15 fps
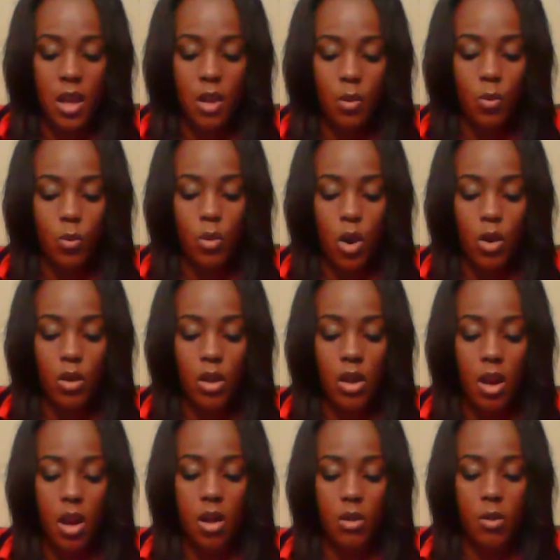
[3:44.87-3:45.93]
And roll it
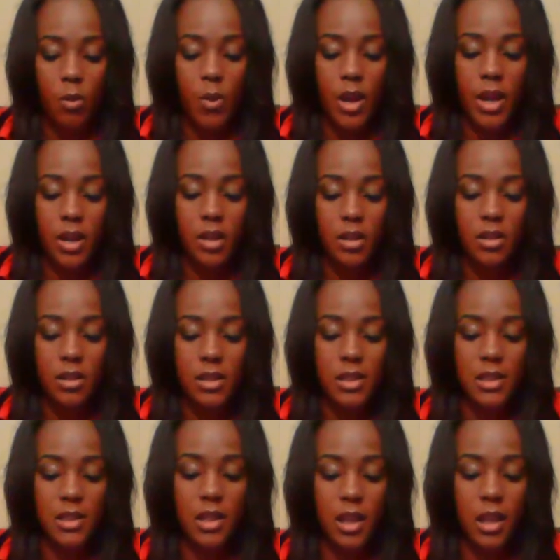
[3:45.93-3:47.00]
all the way
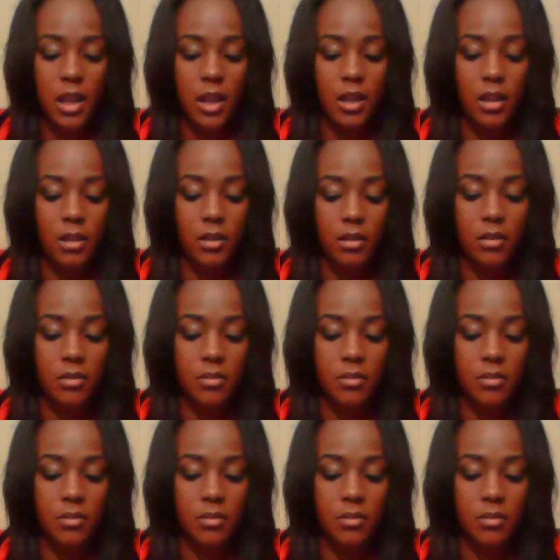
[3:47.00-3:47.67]
to the end.